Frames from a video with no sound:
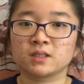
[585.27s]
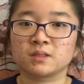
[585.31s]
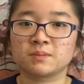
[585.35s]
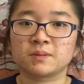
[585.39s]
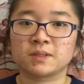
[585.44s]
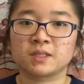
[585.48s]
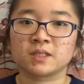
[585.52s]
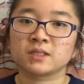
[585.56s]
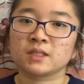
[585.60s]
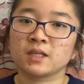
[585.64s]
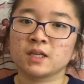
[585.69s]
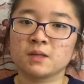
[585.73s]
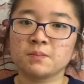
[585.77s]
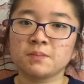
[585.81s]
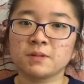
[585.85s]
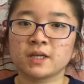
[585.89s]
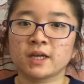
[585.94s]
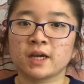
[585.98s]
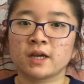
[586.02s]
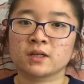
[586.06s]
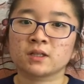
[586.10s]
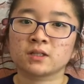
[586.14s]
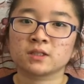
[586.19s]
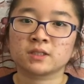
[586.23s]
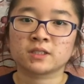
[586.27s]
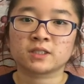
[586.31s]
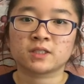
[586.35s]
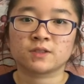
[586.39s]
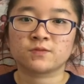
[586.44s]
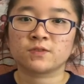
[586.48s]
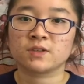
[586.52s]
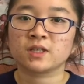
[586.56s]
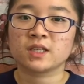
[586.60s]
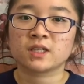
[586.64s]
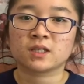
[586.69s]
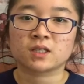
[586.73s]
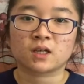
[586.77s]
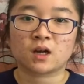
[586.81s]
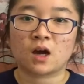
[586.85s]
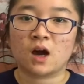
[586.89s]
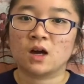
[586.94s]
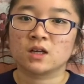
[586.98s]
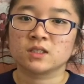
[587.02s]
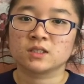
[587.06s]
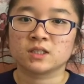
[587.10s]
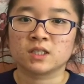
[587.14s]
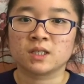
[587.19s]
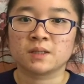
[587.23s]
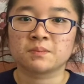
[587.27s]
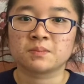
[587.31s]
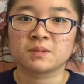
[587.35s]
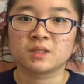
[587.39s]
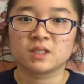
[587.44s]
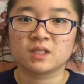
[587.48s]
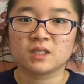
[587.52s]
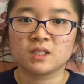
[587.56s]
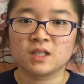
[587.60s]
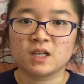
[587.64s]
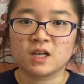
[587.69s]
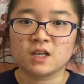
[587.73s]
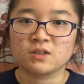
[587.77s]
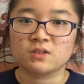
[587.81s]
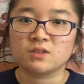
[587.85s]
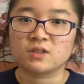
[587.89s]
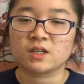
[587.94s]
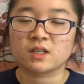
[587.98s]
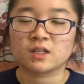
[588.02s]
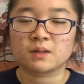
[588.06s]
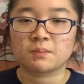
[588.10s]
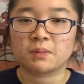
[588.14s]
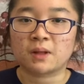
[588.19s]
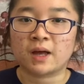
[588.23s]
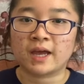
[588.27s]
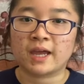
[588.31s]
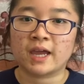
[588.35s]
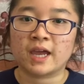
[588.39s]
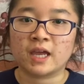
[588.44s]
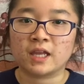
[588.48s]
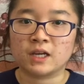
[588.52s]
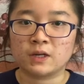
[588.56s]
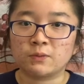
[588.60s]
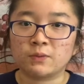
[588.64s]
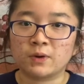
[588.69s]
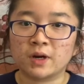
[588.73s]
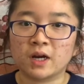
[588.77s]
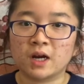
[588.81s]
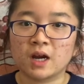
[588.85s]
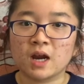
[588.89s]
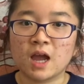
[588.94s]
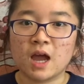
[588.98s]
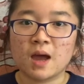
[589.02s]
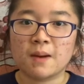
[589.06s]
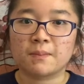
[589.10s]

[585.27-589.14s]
because AP calculus, if you get the concept, you can apply it anywhere.